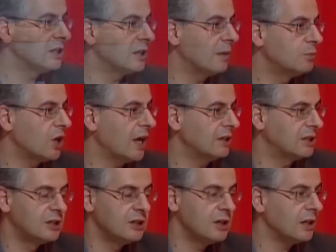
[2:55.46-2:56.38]
subject,
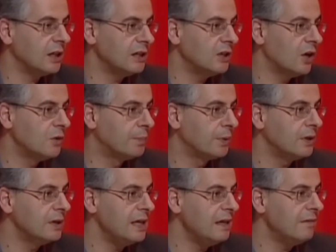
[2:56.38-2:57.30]
certainly no
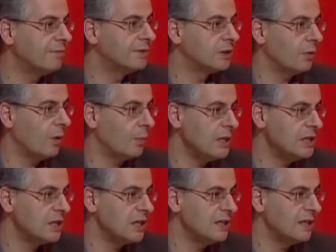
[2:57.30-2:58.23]
belief, so I
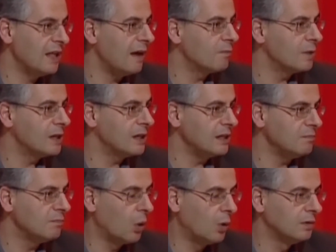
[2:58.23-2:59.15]
went in there really
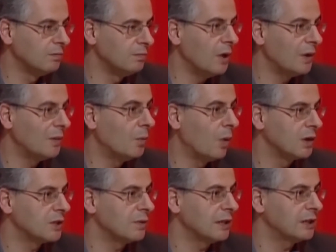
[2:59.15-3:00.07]
not knowing
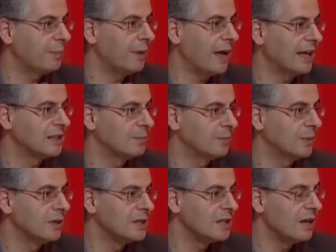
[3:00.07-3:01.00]
what to expect.
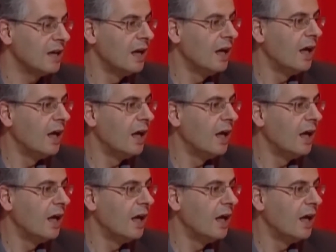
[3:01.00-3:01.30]
But uh,